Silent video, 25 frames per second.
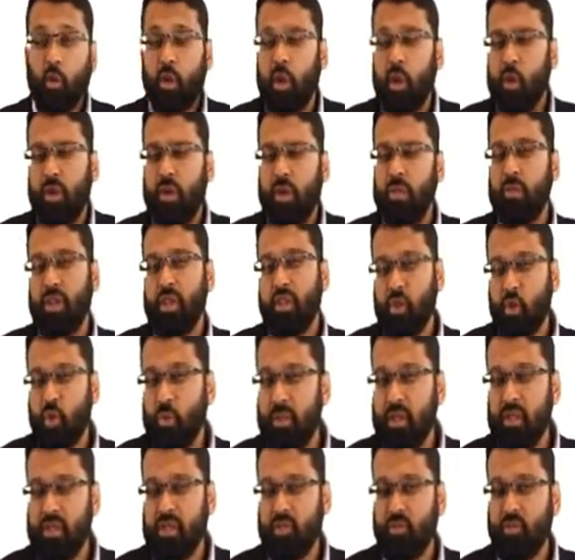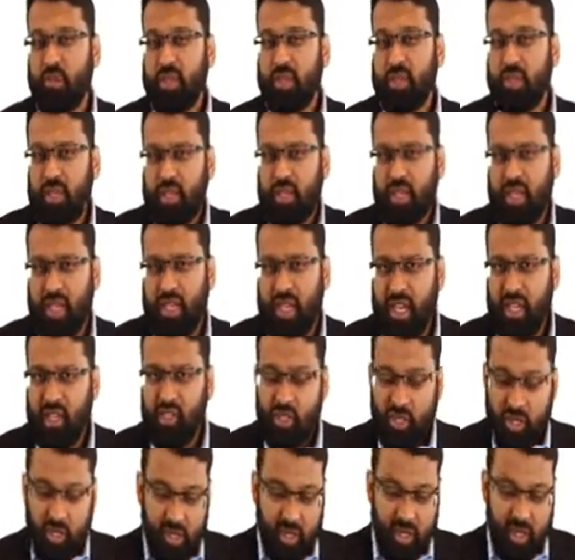We wouldn't be humans if we didn't
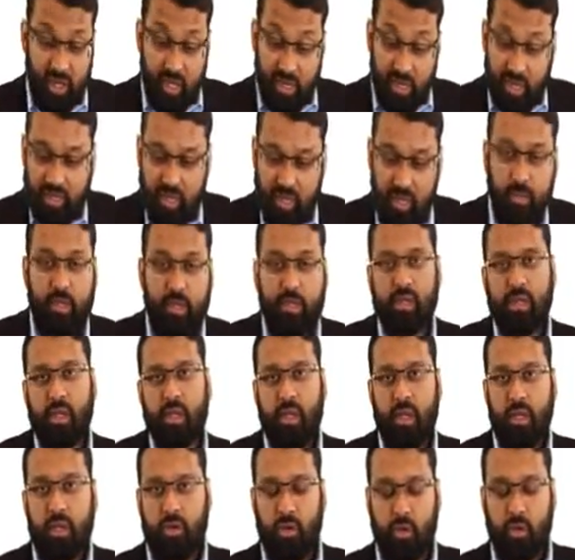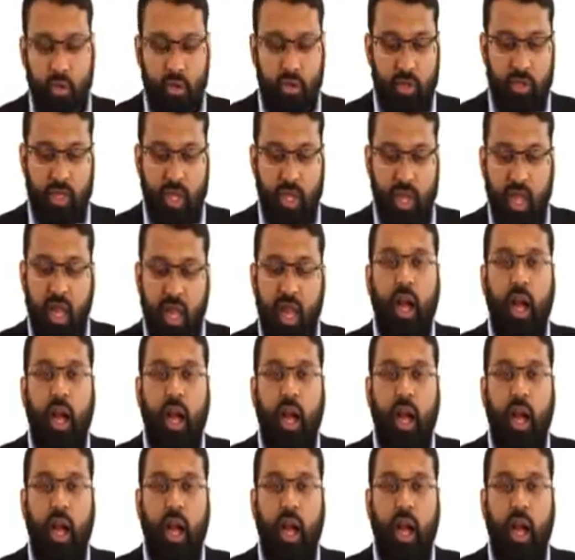engage in intimacy and intercourse.